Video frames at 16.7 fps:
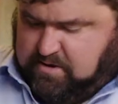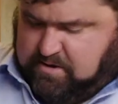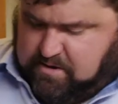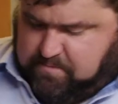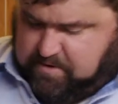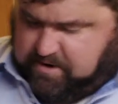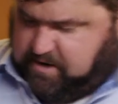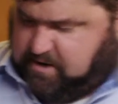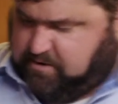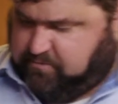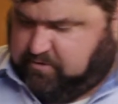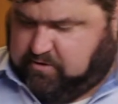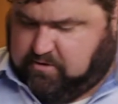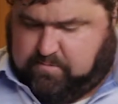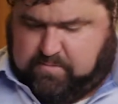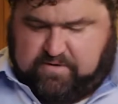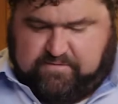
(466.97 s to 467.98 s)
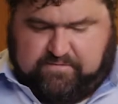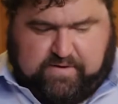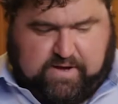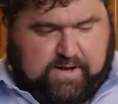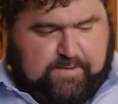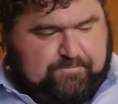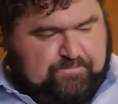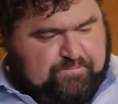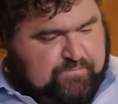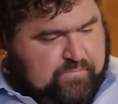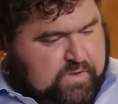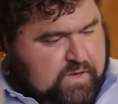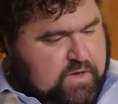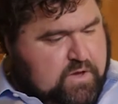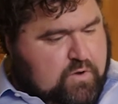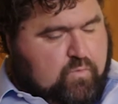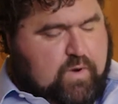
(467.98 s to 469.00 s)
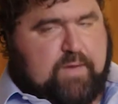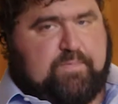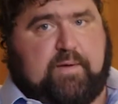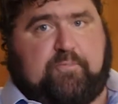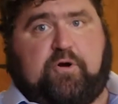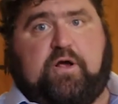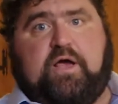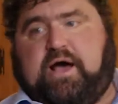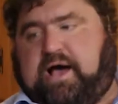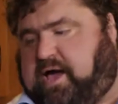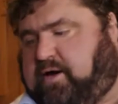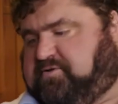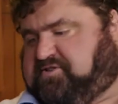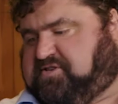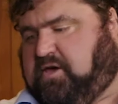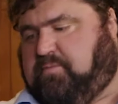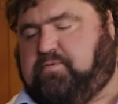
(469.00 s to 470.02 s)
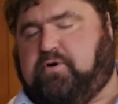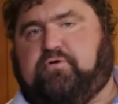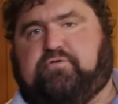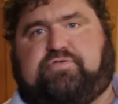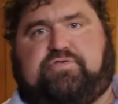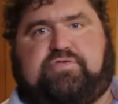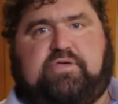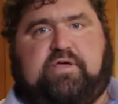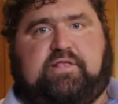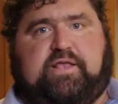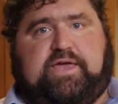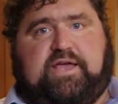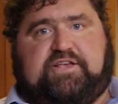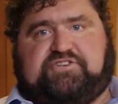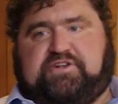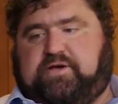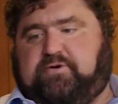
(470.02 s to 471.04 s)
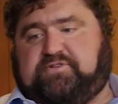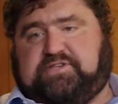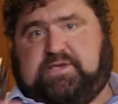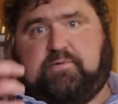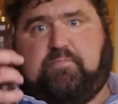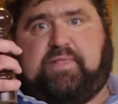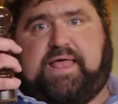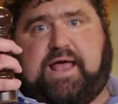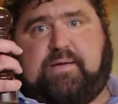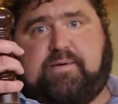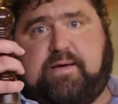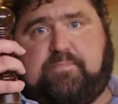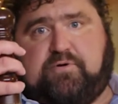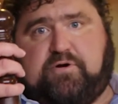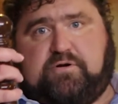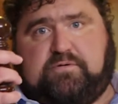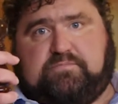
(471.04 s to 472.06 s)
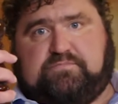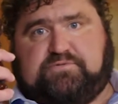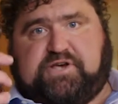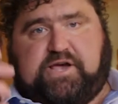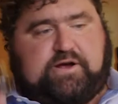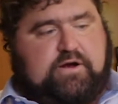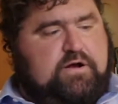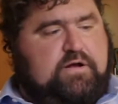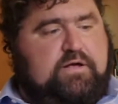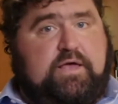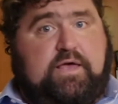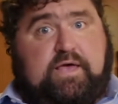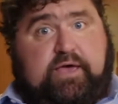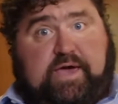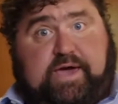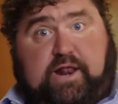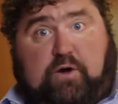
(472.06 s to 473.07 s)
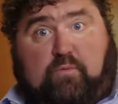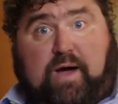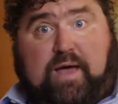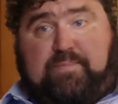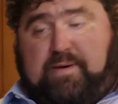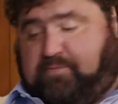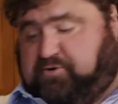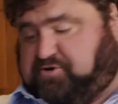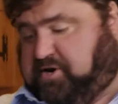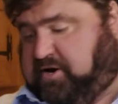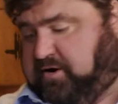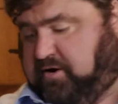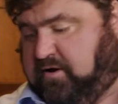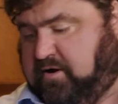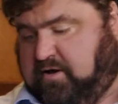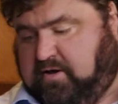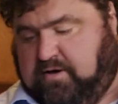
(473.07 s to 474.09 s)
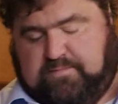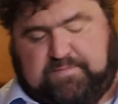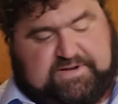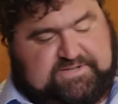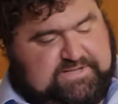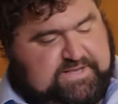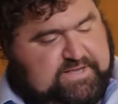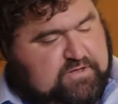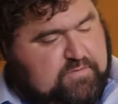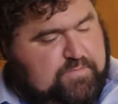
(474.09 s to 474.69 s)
I'm gonna hit it with a little bit of white pepper. I always keep both in the kitchen. I always keep a black pepper shaker and a white pepper shaker because I think they're